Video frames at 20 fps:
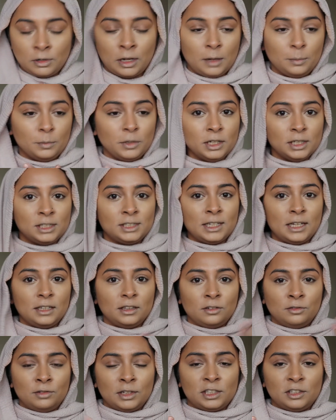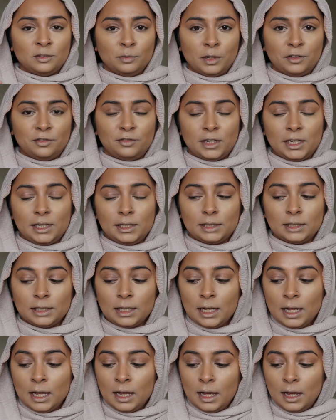Right, I'm going to set the rest of my face,
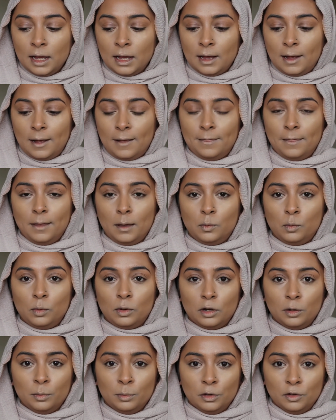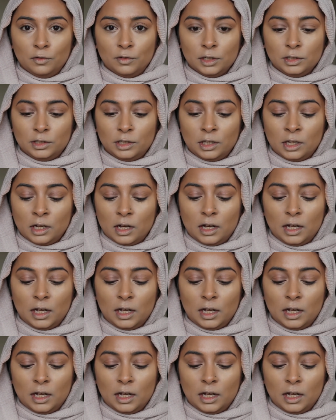and then we're going to move on to the